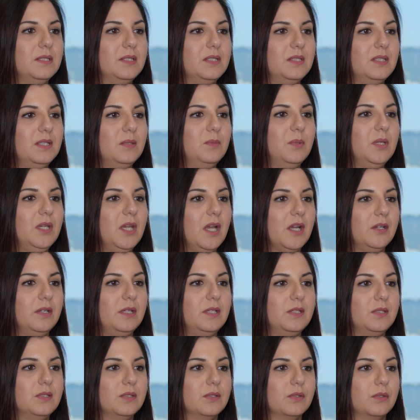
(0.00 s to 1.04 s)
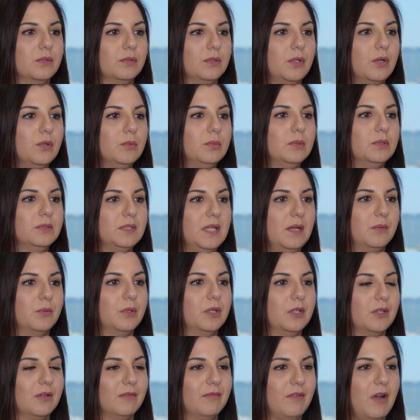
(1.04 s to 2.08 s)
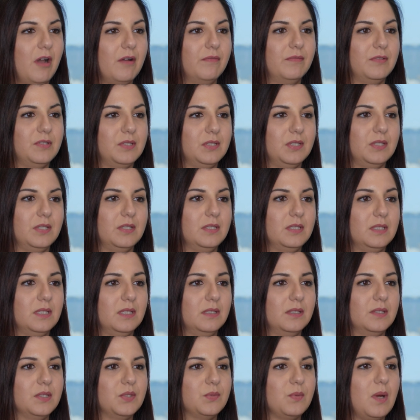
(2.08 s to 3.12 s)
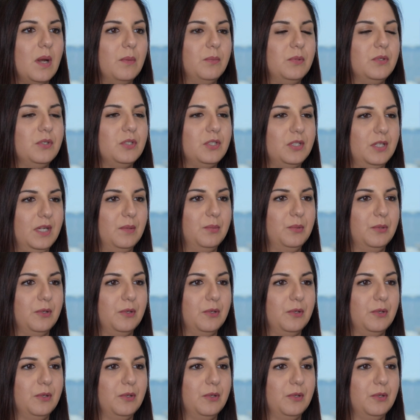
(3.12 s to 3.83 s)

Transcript: CBRE's global network of offices and the swap and share